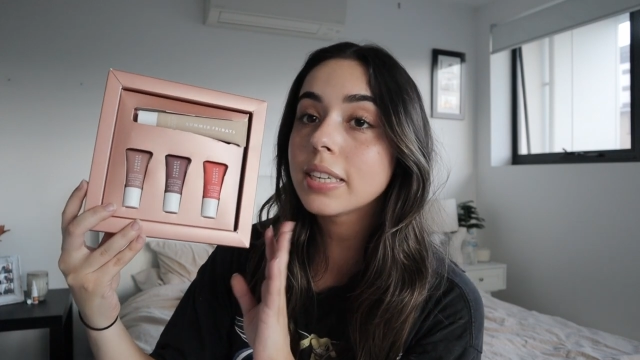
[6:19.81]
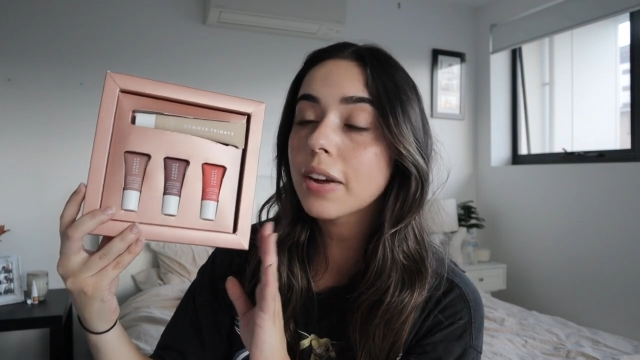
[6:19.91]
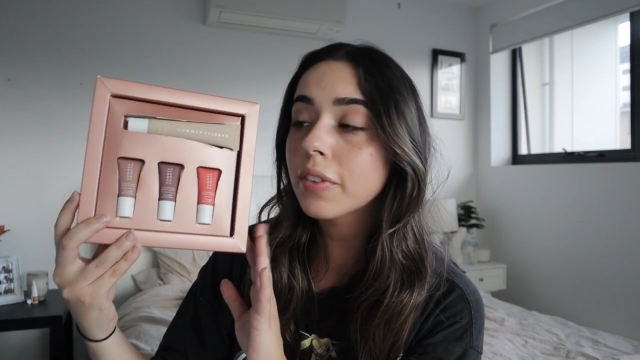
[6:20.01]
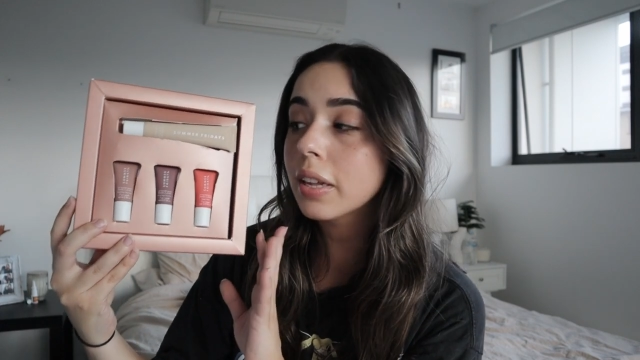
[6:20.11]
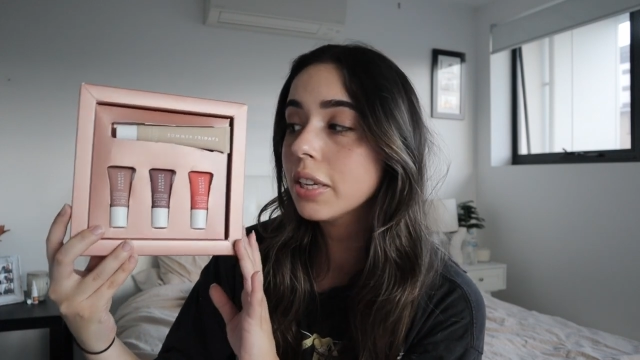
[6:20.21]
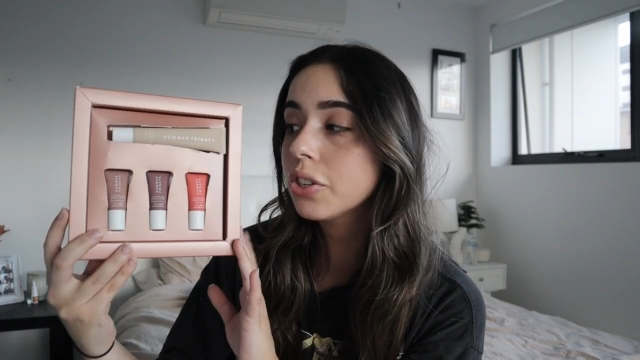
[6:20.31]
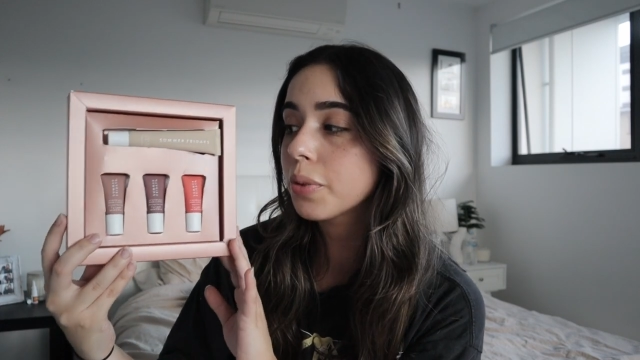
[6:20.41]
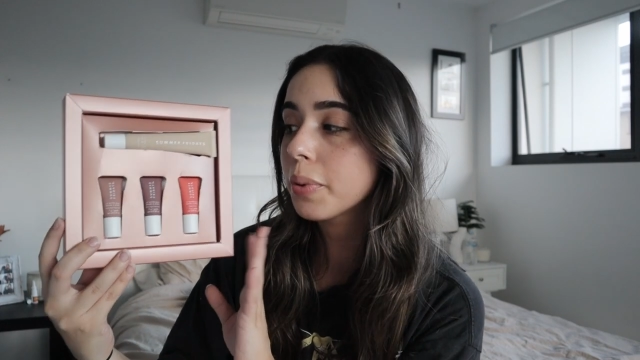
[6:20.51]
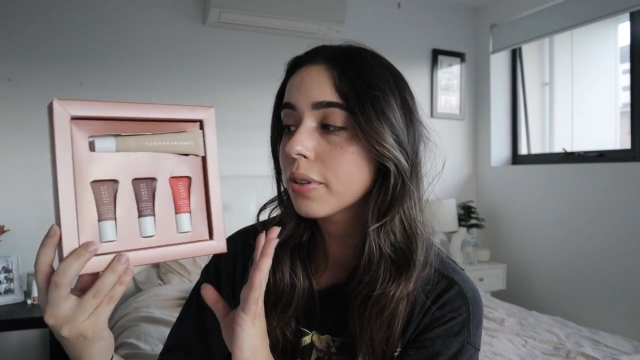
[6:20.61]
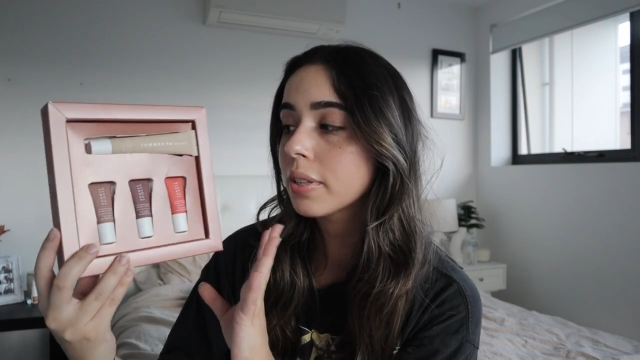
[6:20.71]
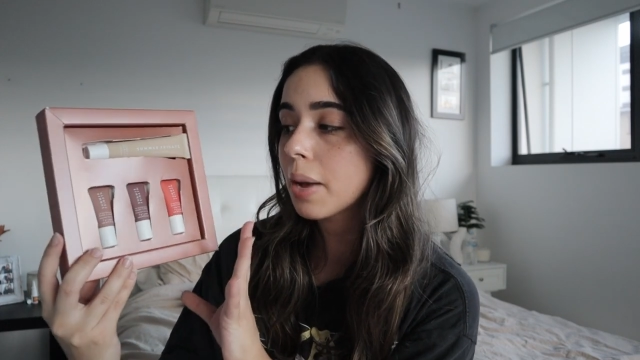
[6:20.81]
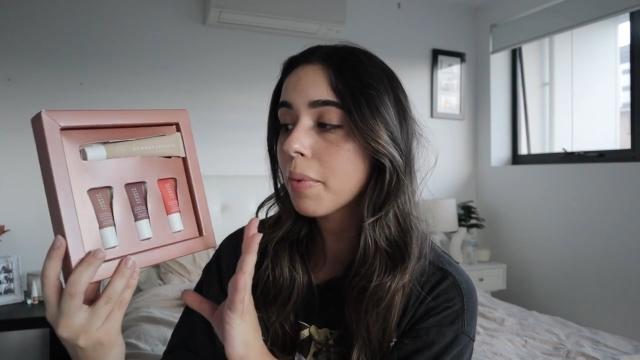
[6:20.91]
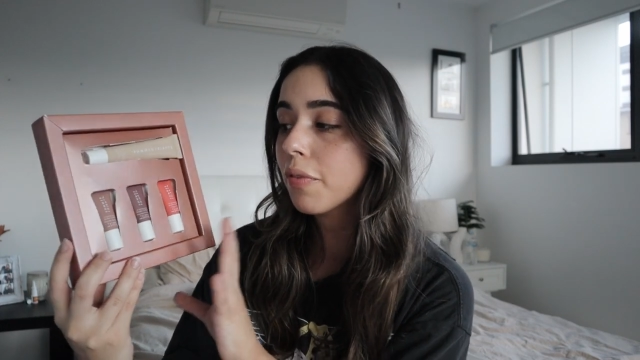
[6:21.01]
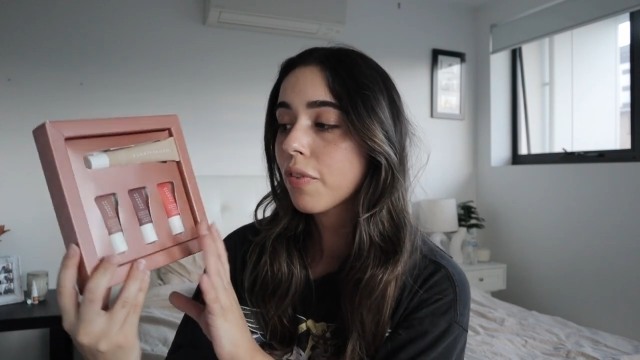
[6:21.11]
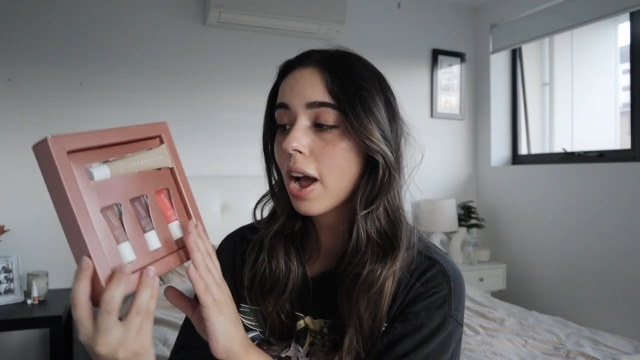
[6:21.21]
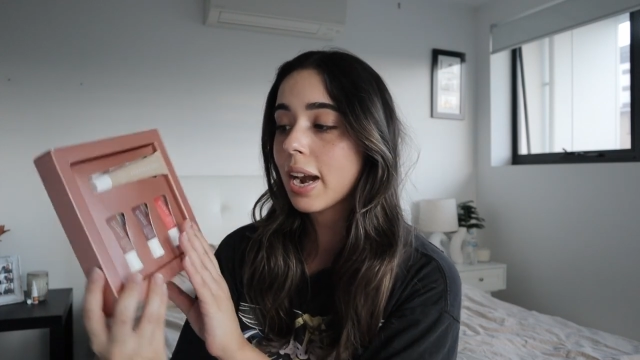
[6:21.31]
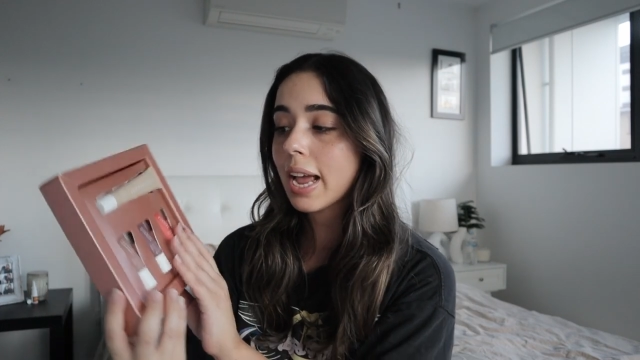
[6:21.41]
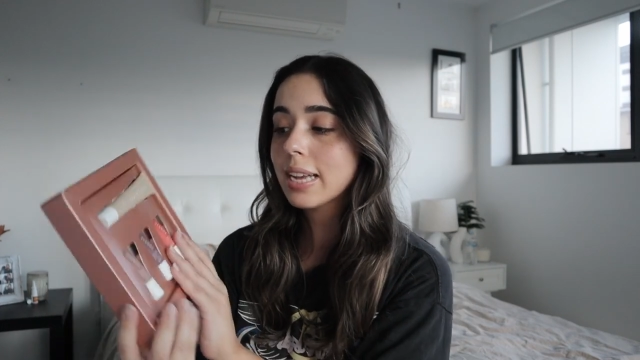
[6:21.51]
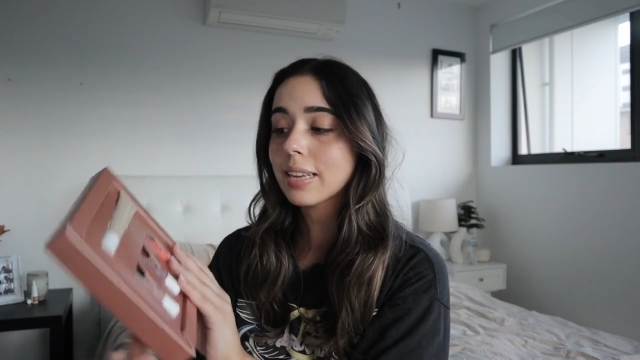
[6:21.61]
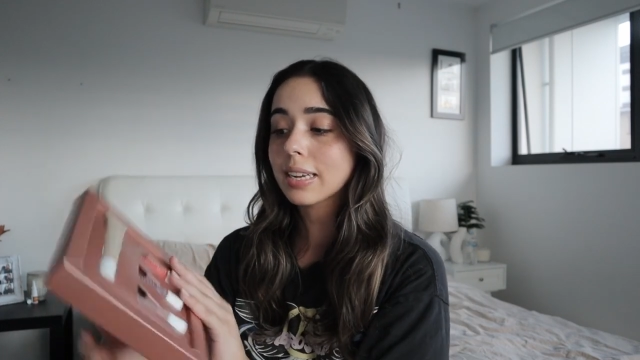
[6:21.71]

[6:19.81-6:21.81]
definitely do, because Summer Fridays,